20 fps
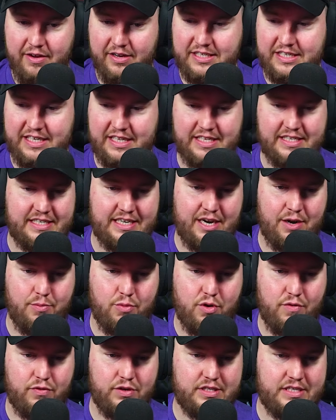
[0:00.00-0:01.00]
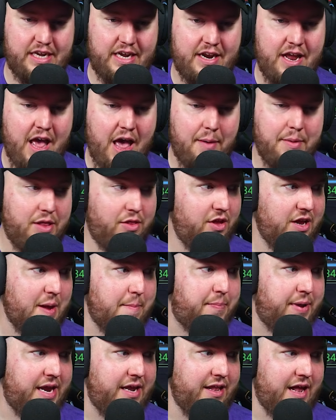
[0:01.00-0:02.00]
see the Xenomorph with 10. I mean, look at
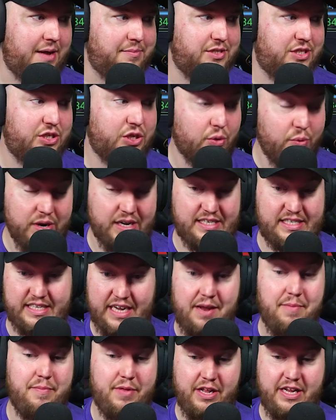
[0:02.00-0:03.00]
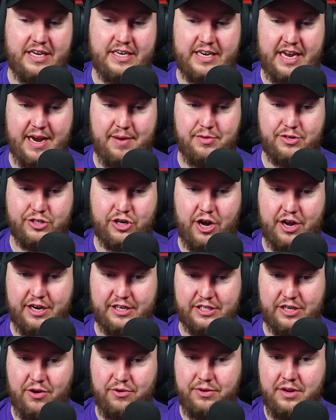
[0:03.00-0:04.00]
Pelops doing 10 million damage on
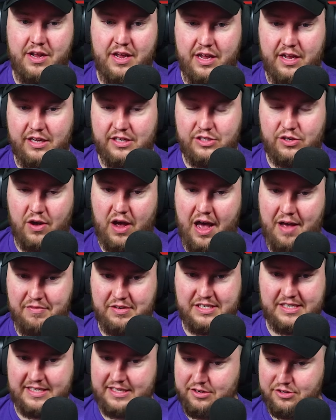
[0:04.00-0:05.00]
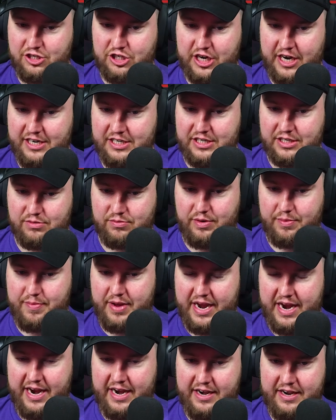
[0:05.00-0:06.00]
his own. So obviously those changes we
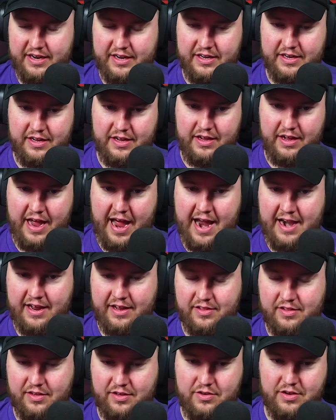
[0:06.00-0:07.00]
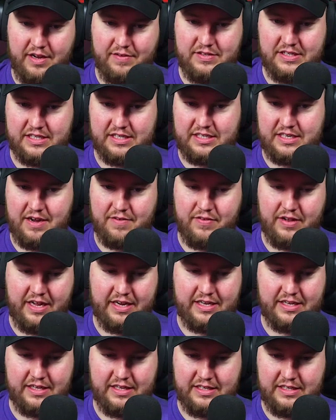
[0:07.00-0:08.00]
made, adding the glyphs and stuff like
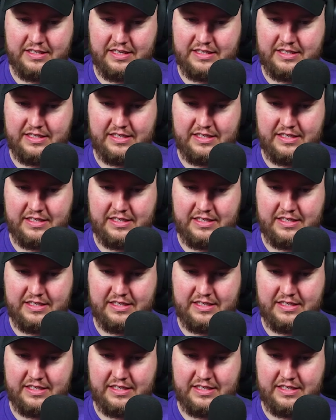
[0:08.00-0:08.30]
this,